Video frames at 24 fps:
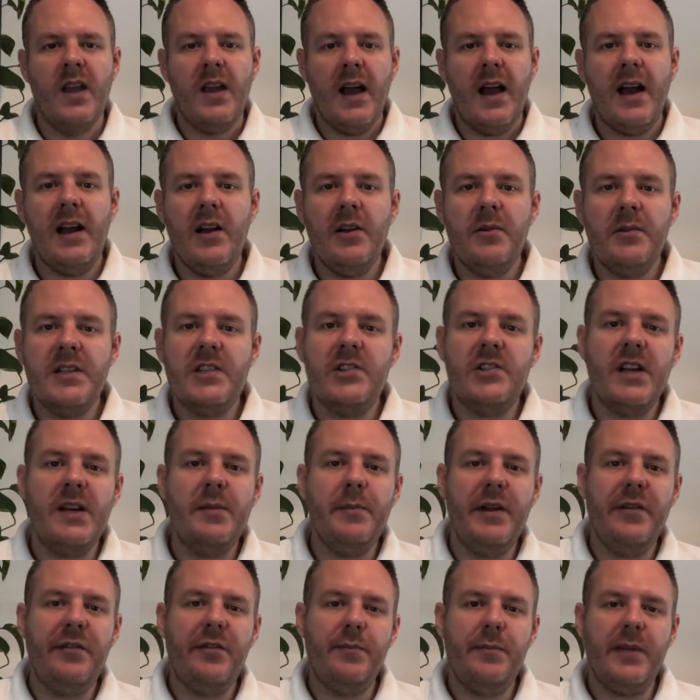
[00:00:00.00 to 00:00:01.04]
Hello, it's
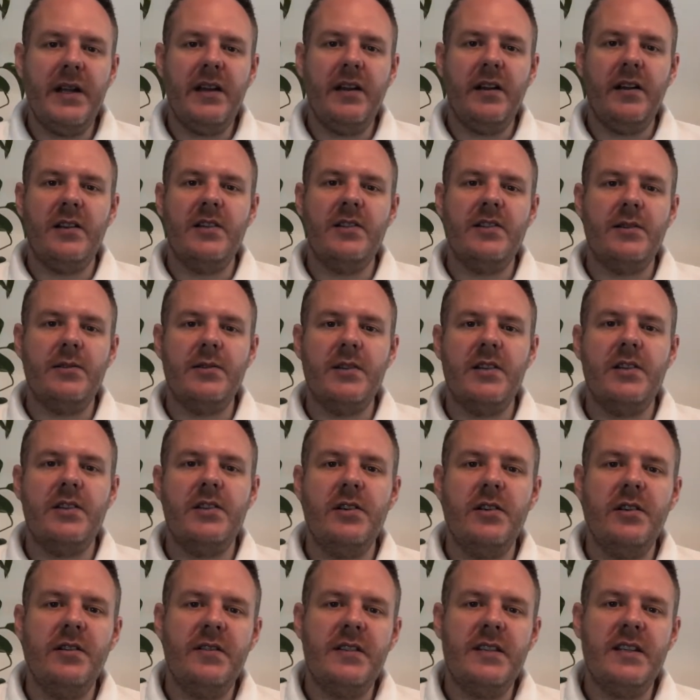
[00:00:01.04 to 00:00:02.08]
Jamie from Beacon Consultant
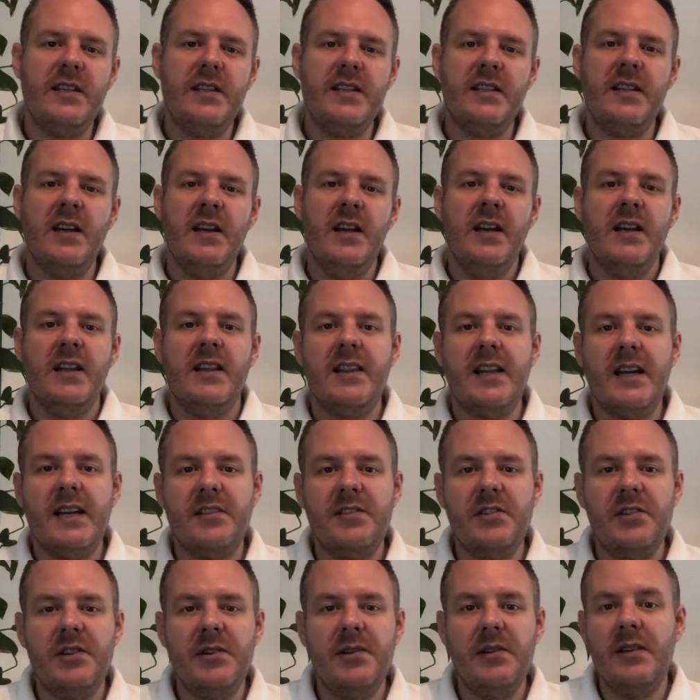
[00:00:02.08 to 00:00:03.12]
Services. Thanks
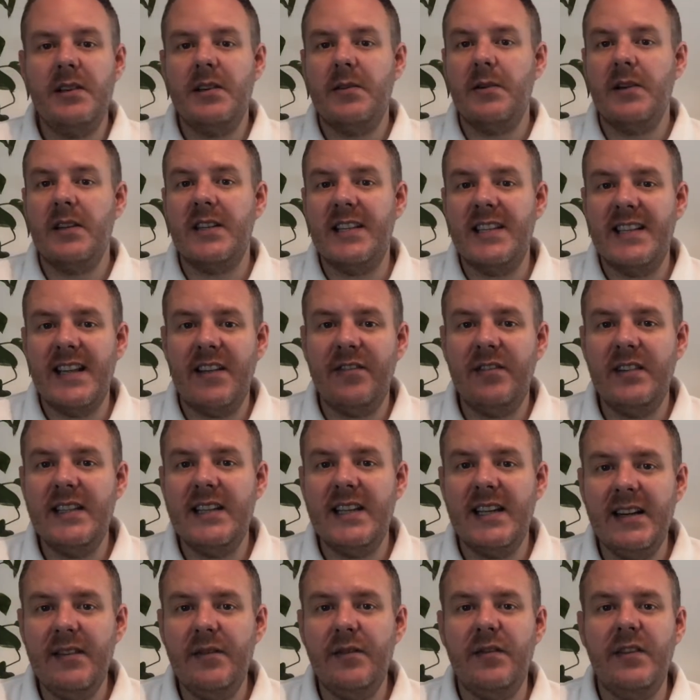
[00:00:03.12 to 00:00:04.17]
for tuning into our
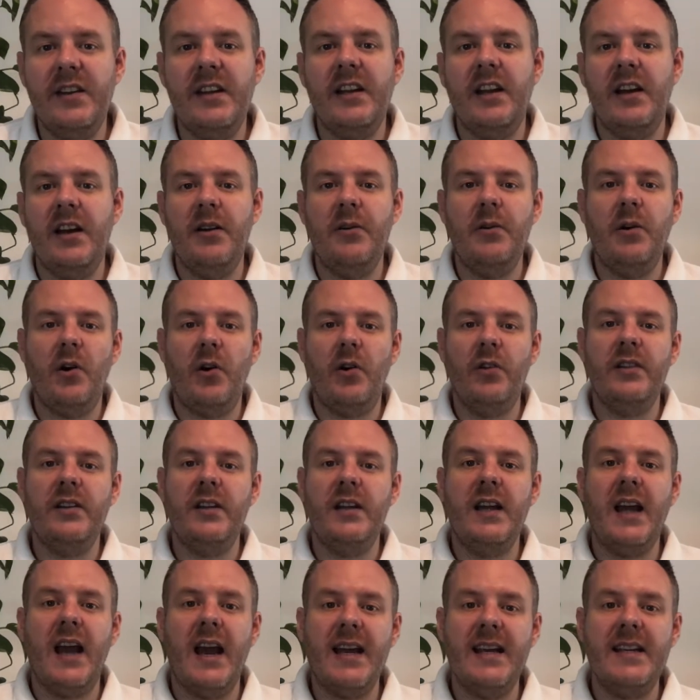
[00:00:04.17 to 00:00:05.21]
17th video on
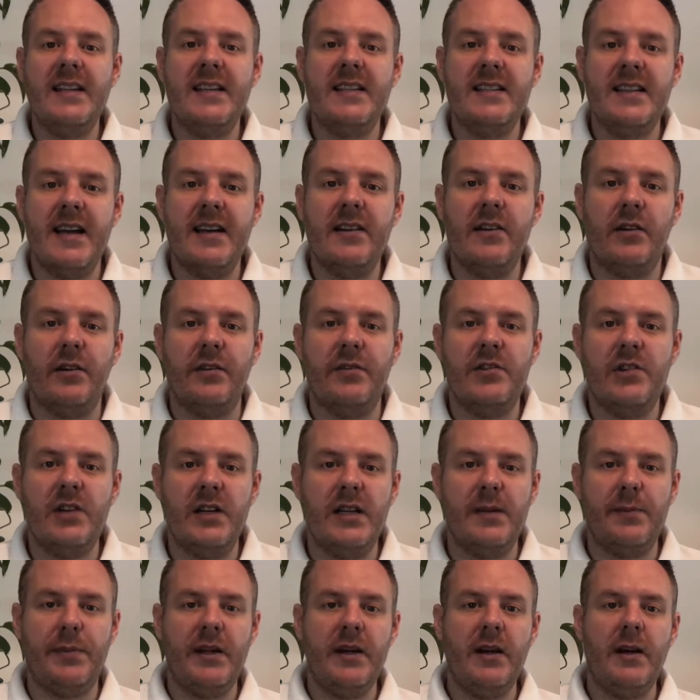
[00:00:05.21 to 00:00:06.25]
the A to Z of
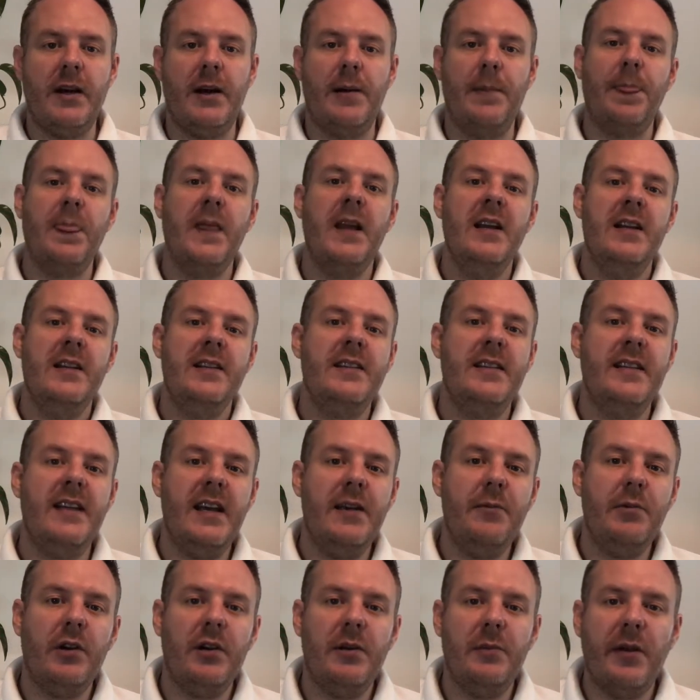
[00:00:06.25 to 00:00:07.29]
GDPR. Today
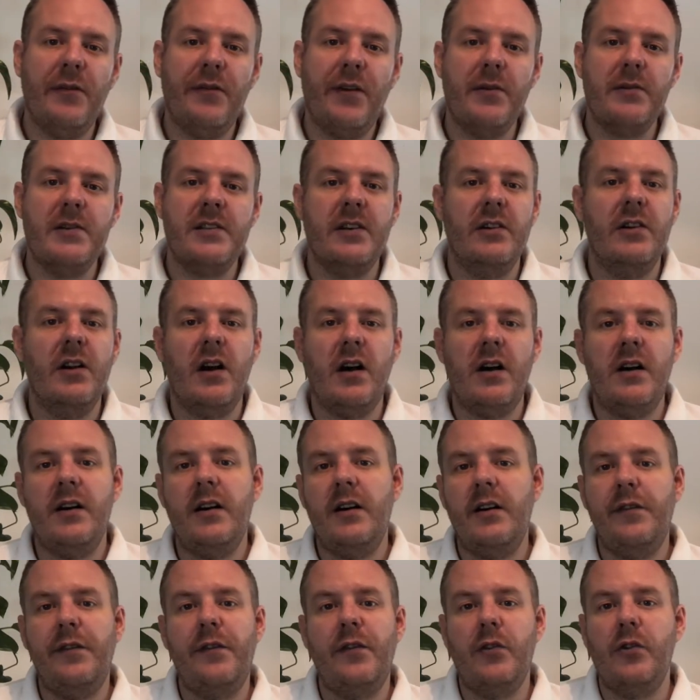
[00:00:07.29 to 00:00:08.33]
we're going to be focusing on
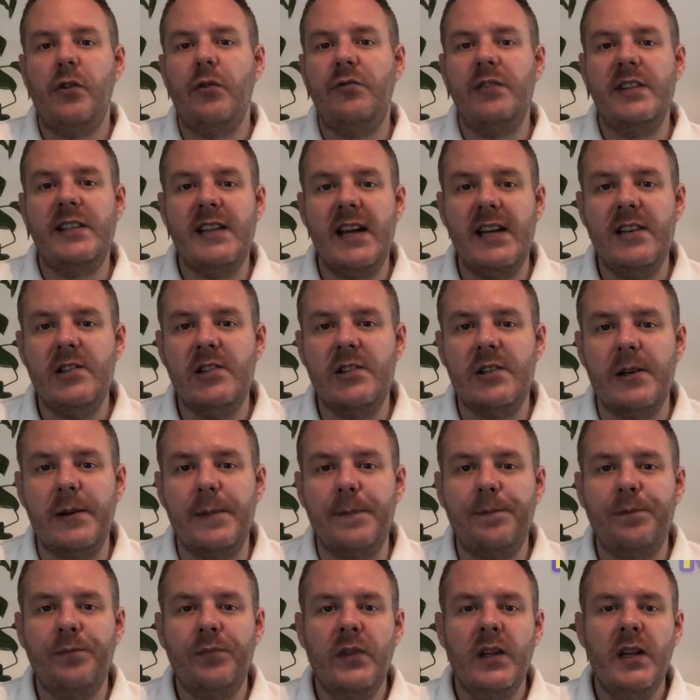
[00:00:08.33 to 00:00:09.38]
R for retention.